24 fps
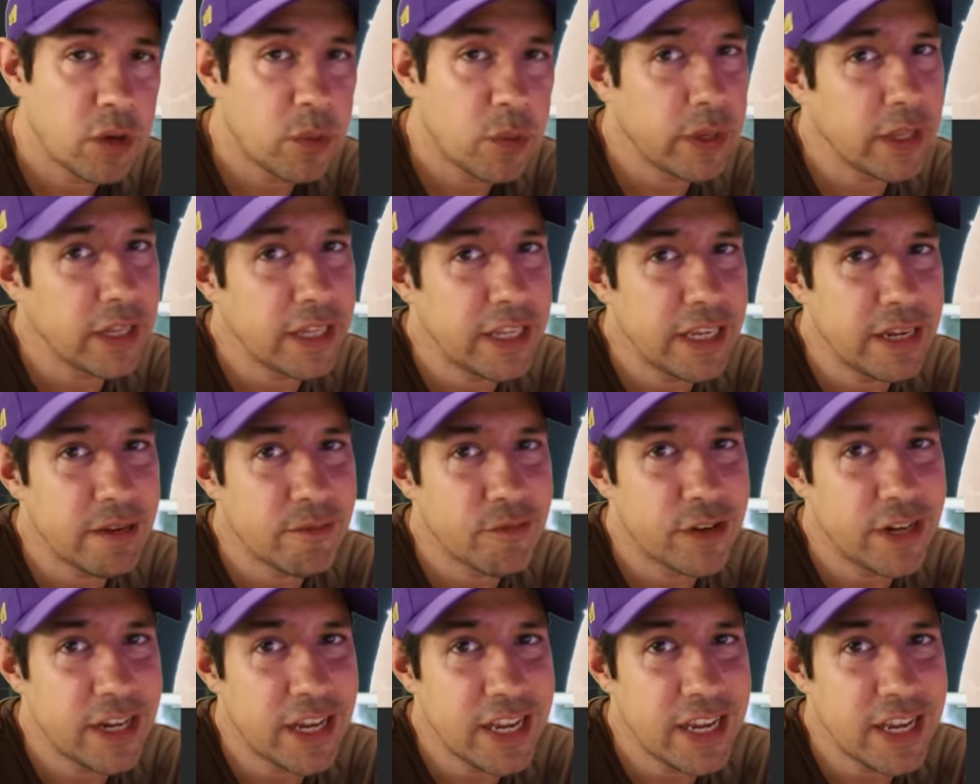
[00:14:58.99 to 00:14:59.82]
quickly
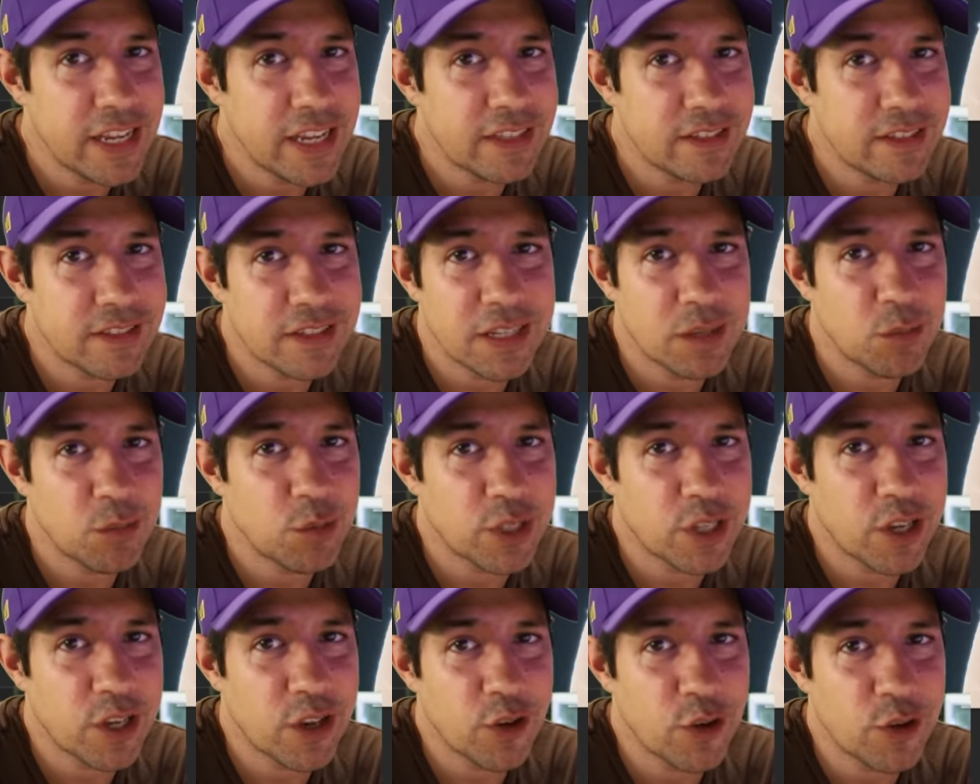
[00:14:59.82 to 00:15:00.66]
every day and see
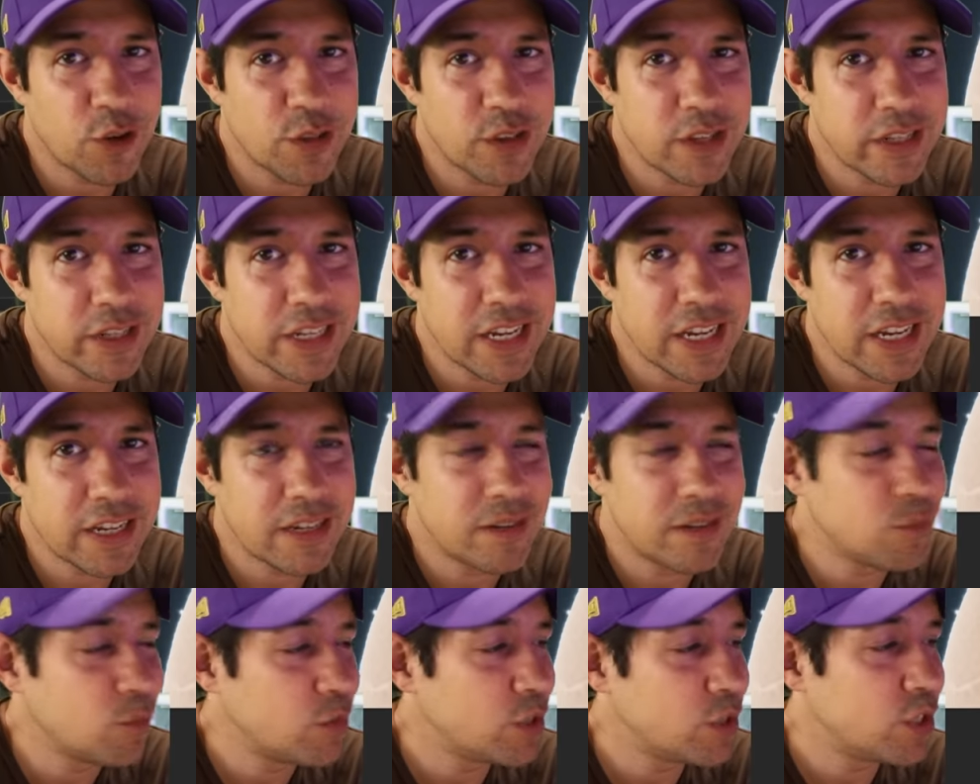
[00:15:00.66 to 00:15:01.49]
what's going on in the
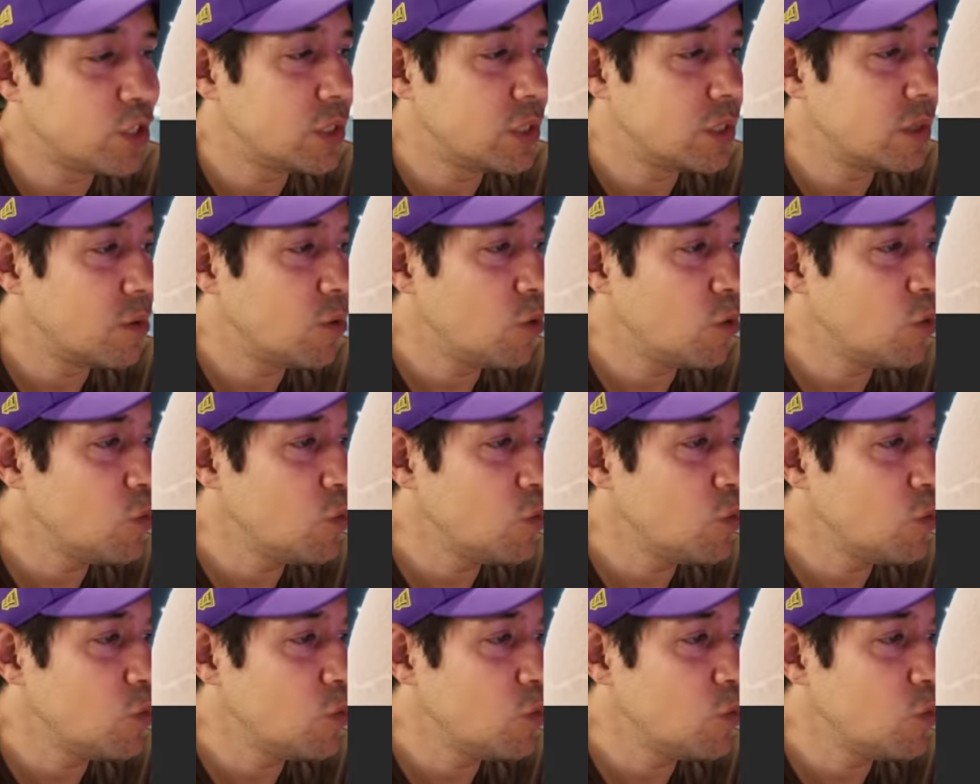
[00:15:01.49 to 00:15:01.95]
sun, which is